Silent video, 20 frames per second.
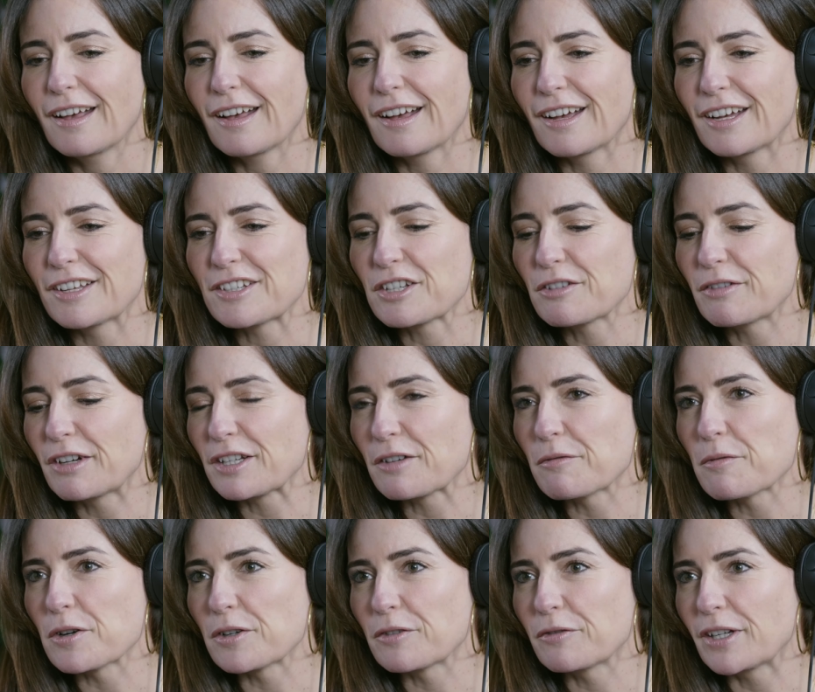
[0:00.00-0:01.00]
uh, to Radio
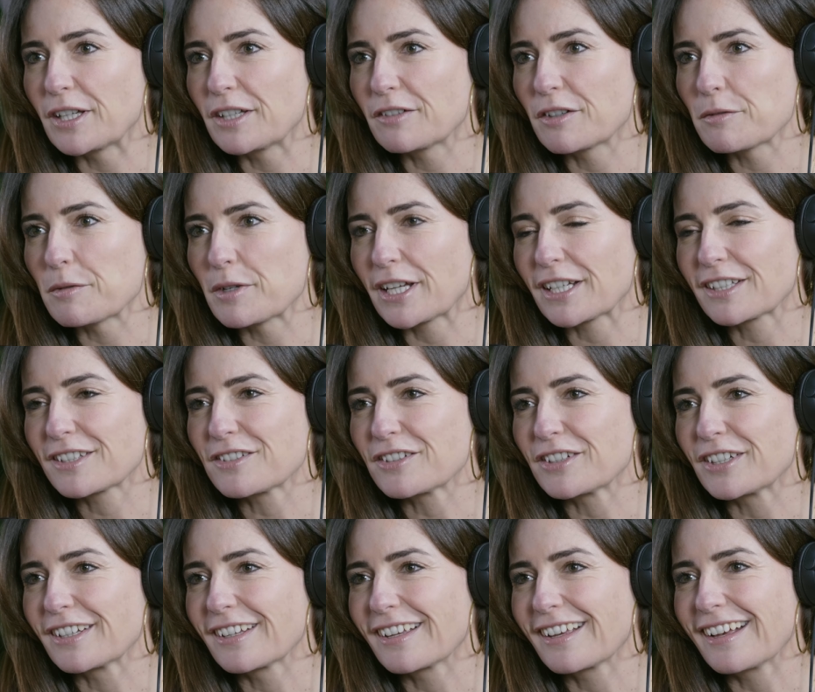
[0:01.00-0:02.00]
1, Radio 1
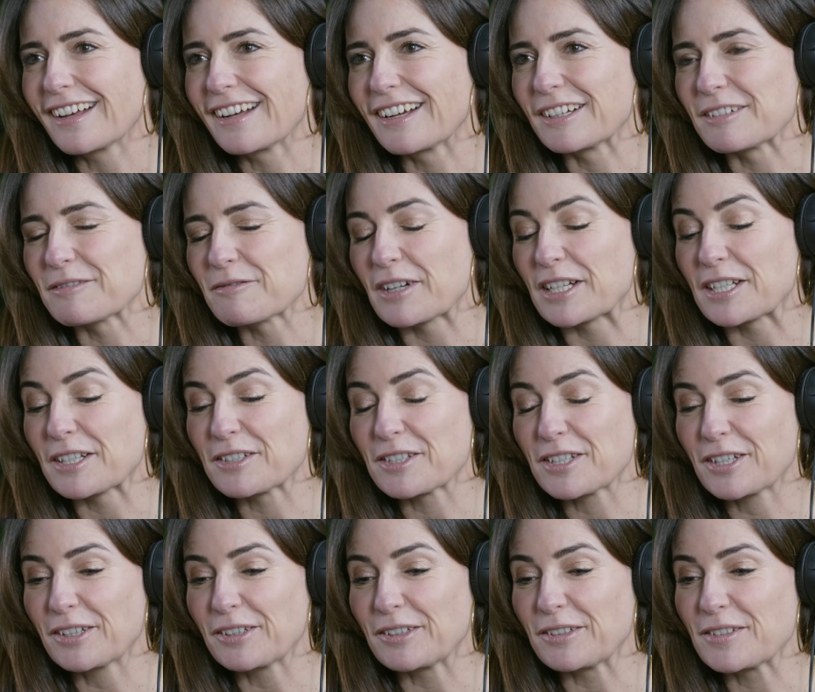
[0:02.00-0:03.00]
Extra, uh, Radio
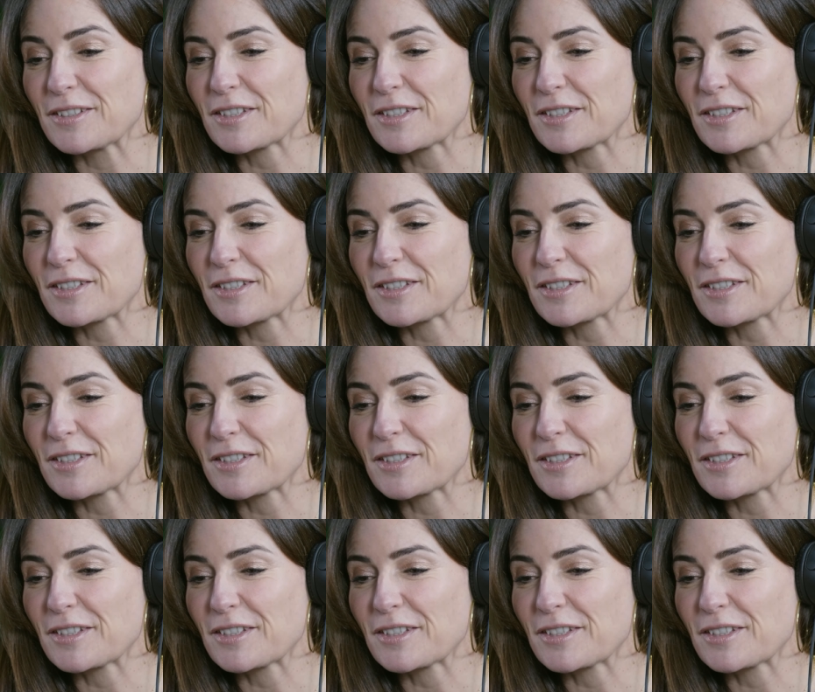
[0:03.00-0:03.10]
2.